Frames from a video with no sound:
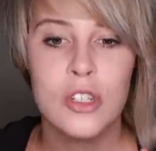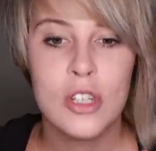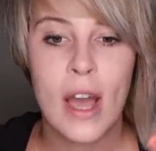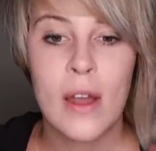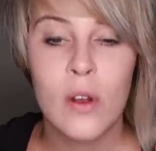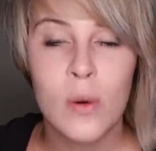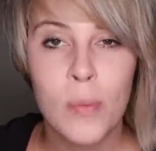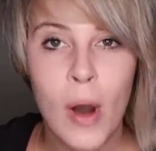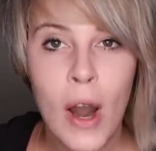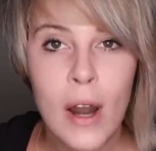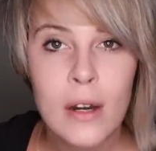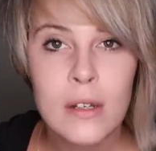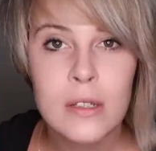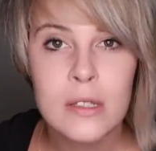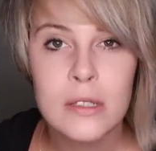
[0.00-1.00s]
shadow
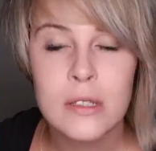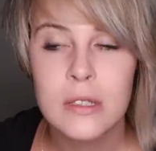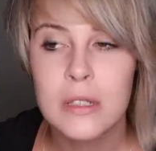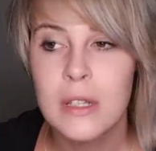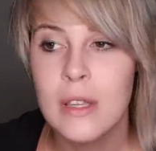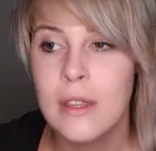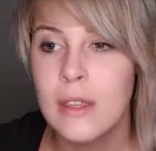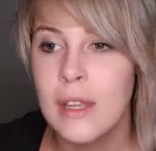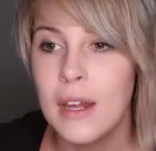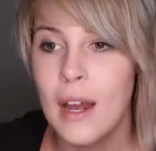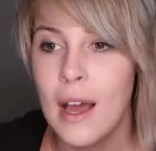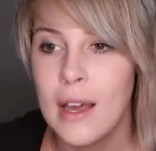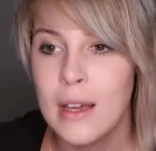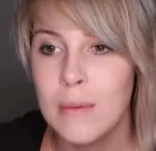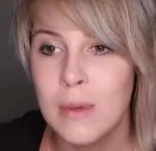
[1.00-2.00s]
box
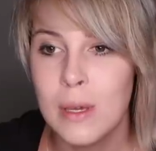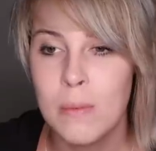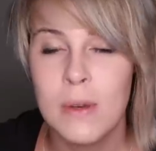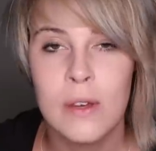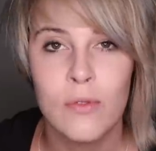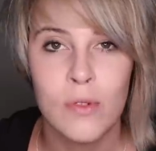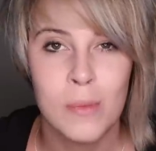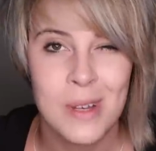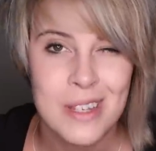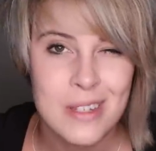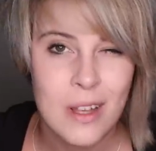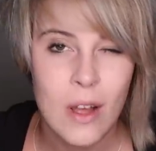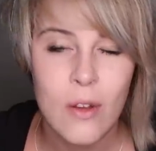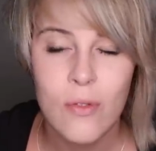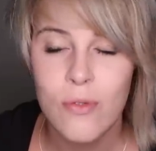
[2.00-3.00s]
that I am keeping for
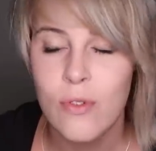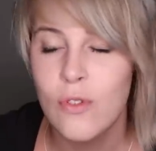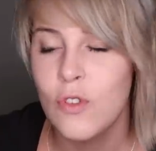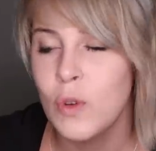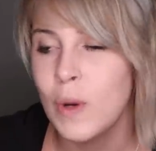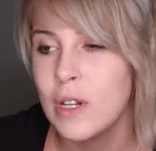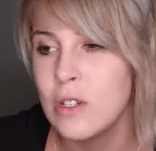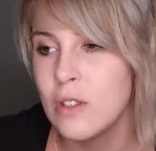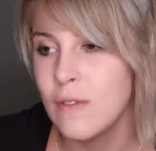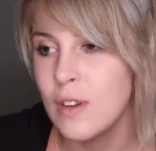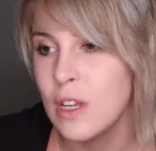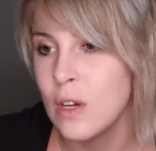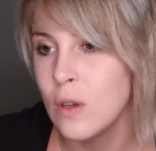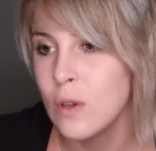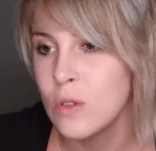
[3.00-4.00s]
myself. If you watched the
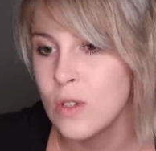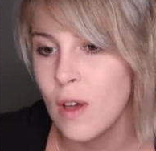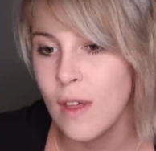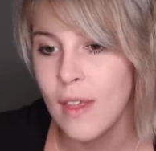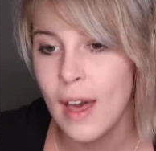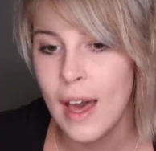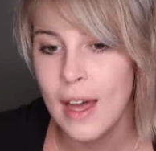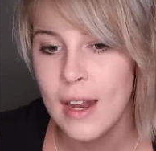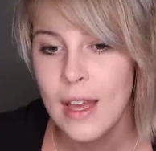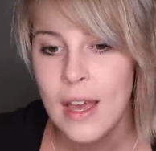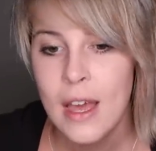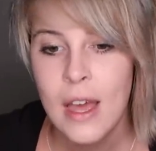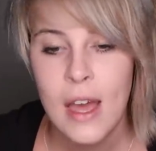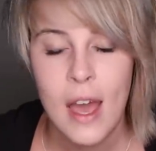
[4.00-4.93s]
video, you saw that.